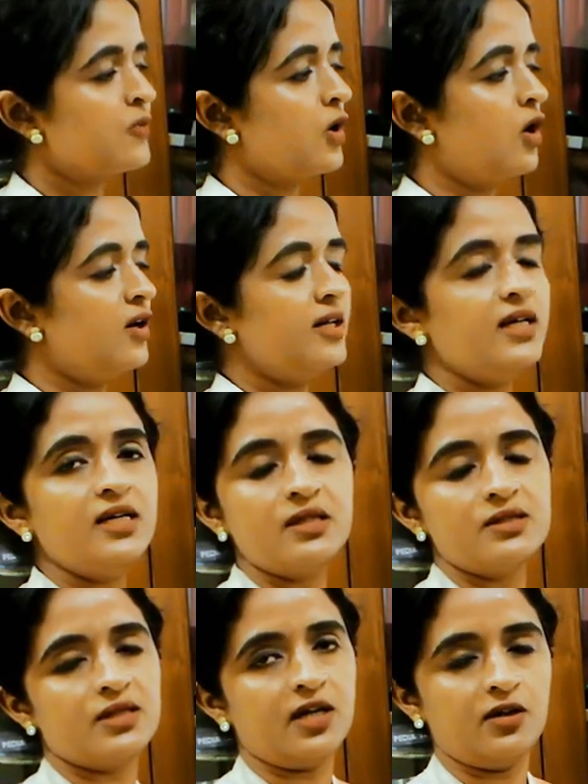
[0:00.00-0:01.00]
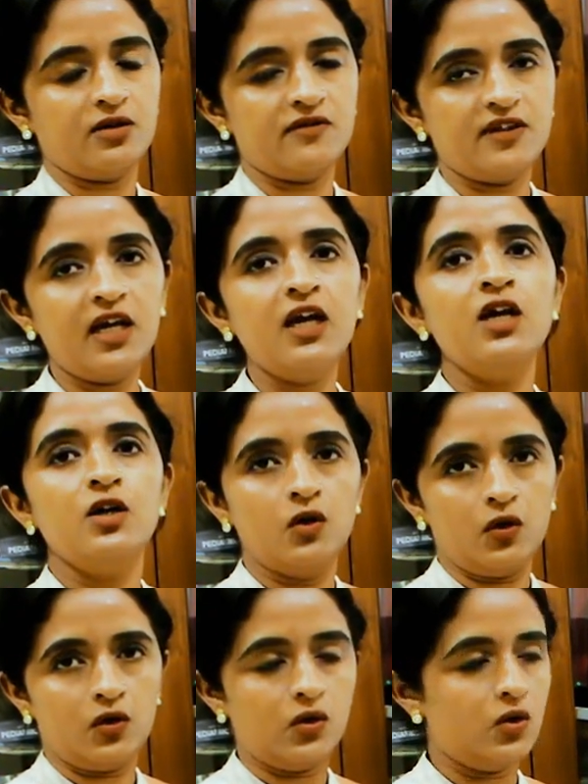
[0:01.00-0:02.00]
on either side of the
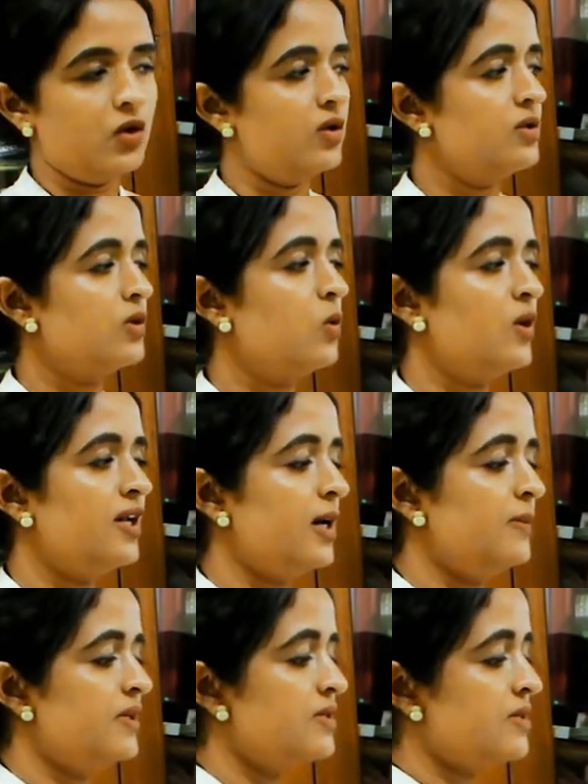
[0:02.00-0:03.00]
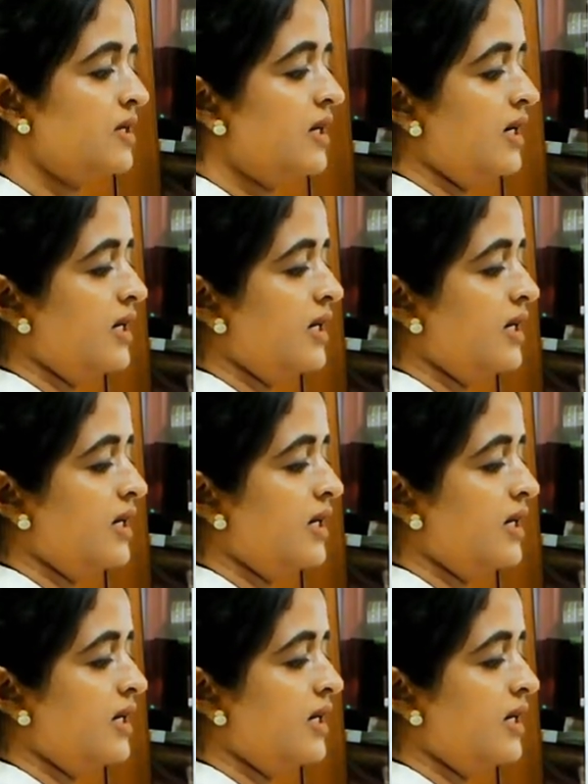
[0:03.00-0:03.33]
notochord. So what happens?